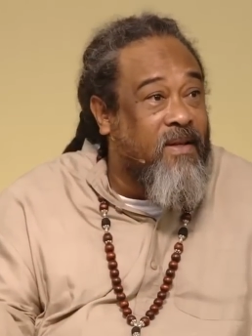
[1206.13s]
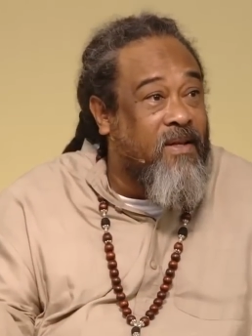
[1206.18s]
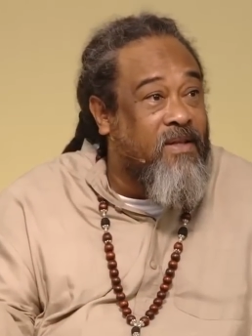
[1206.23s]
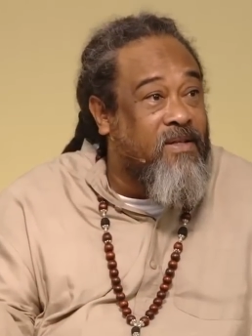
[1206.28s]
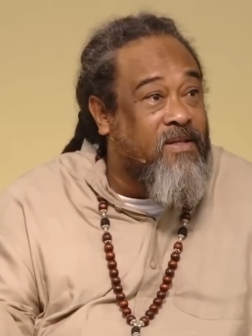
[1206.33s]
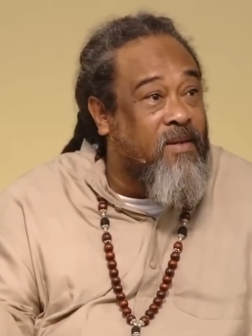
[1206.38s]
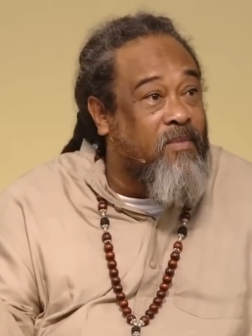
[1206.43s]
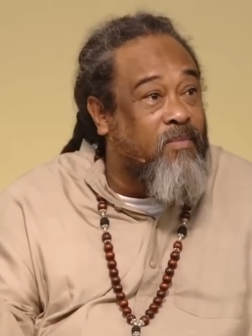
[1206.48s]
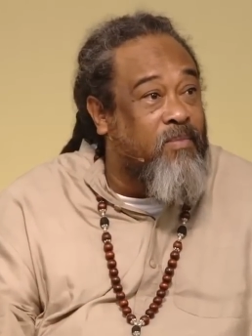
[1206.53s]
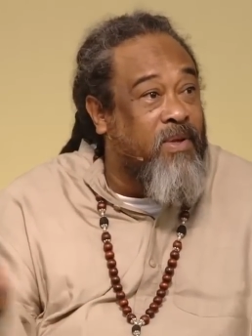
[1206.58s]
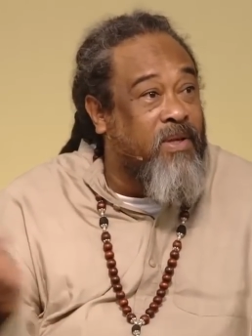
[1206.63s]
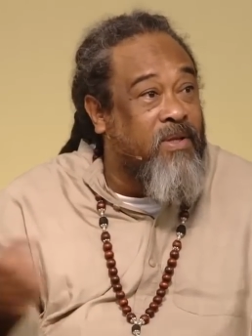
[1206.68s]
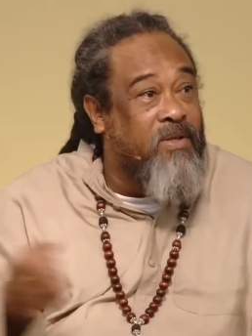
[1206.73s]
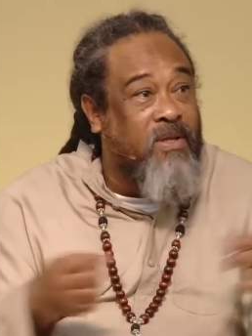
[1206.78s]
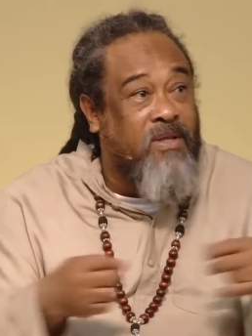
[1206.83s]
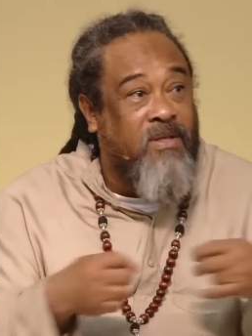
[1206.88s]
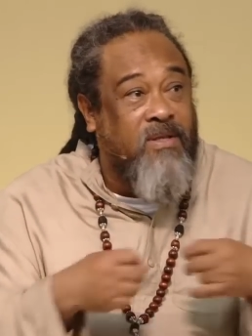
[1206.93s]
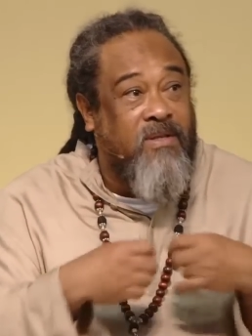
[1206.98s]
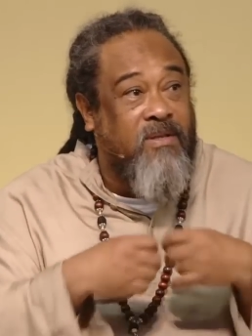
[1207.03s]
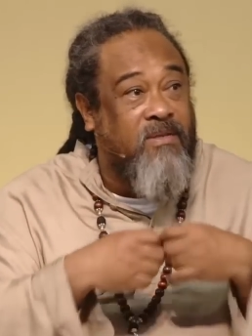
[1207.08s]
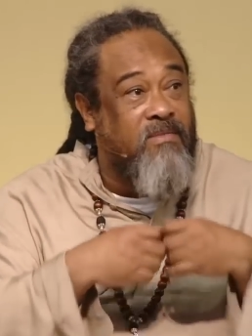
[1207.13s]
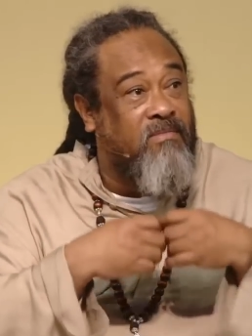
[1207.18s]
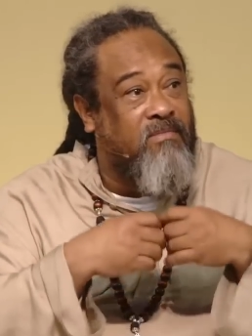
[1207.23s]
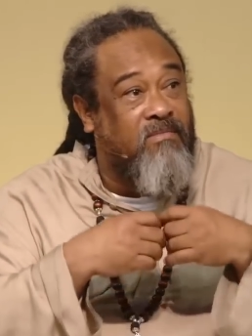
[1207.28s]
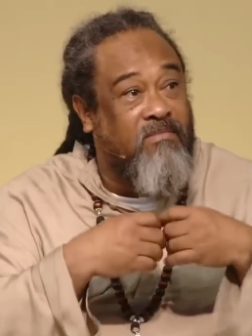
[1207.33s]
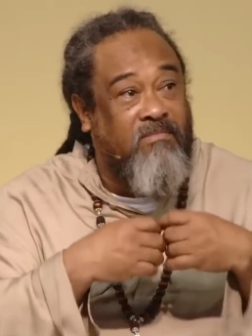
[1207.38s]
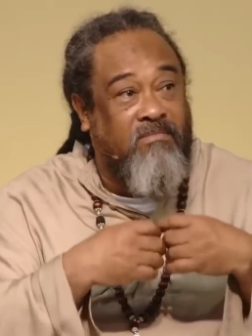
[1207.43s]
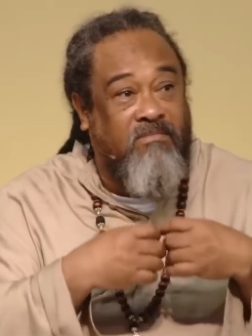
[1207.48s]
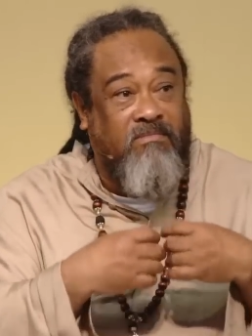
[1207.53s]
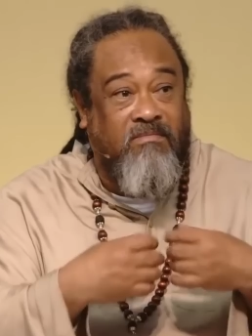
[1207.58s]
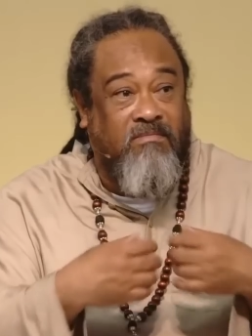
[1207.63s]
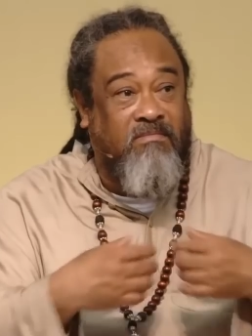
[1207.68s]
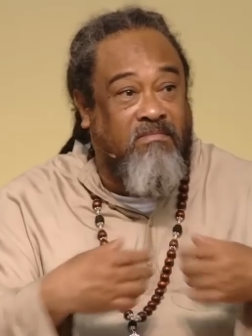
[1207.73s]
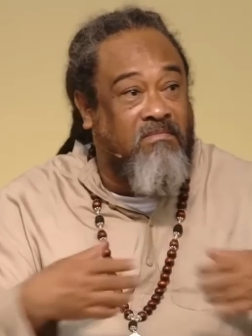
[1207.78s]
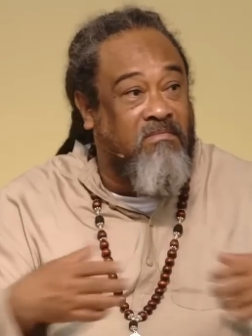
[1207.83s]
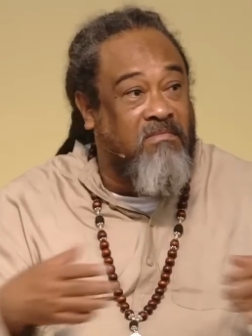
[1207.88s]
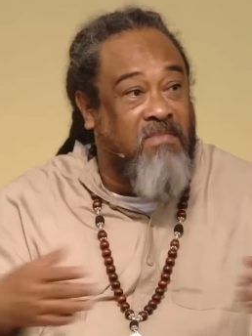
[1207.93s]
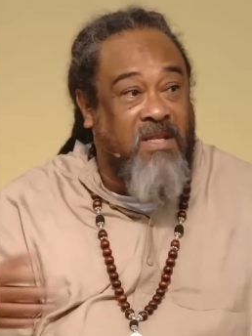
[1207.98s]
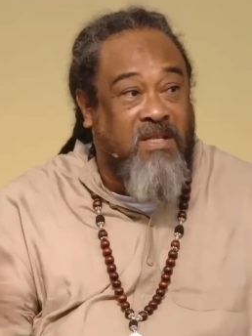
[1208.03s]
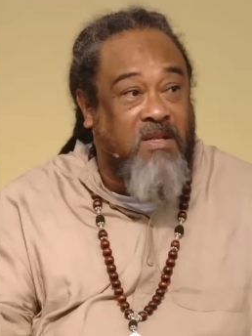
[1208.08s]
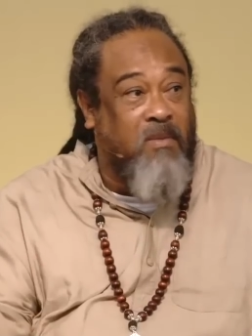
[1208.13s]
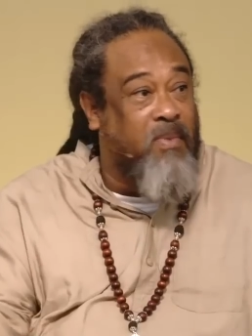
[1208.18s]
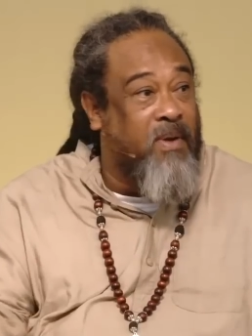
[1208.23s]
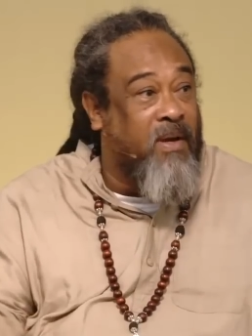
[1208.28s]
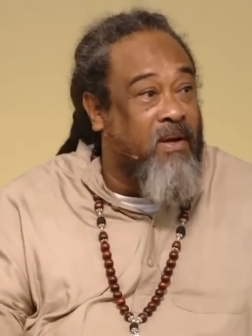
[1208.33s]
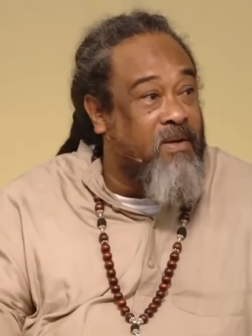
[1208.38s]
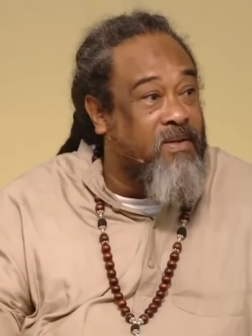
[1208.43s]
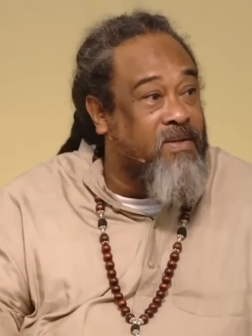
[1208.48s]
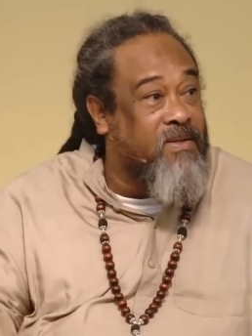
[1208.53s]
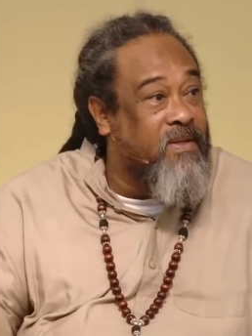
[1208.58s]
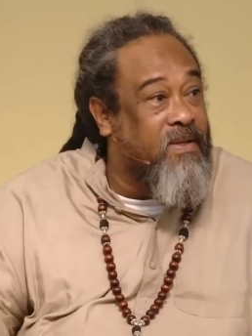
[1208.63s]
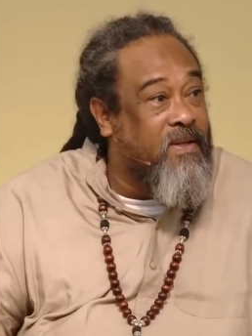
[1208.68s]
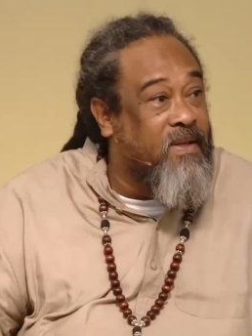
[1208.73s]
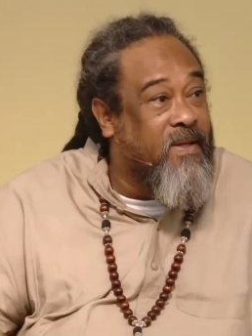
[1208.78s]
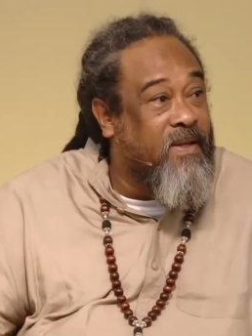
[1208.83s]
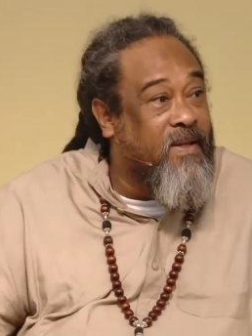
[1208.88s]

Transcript: It simply just disappears.